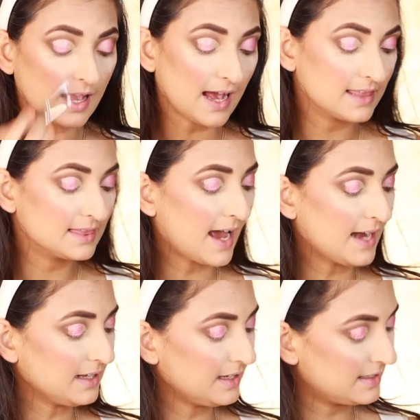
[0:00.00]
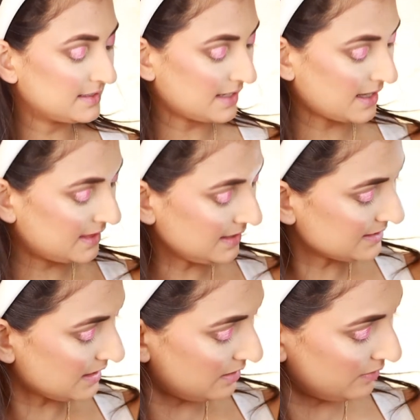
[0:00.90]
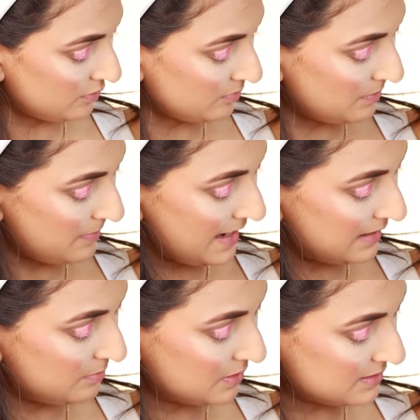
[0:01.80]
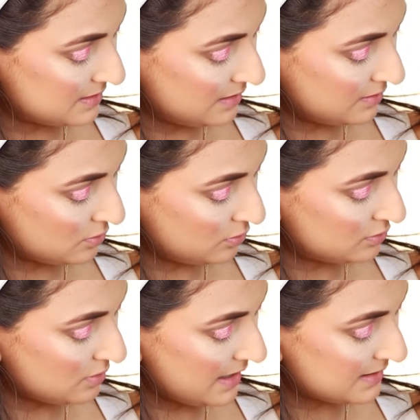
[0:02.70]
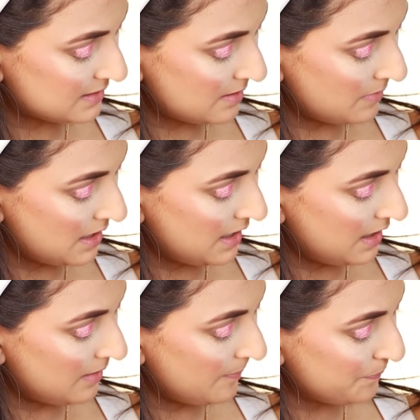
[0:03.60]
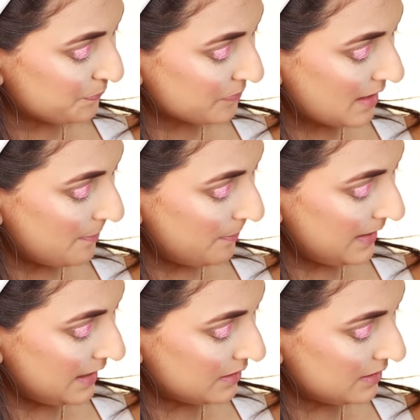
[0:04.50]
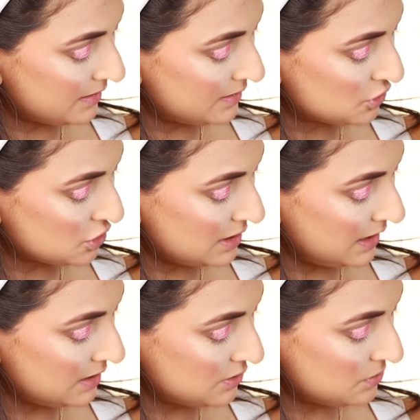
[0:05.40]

And that is this color from the palette, because this also has some pink sheen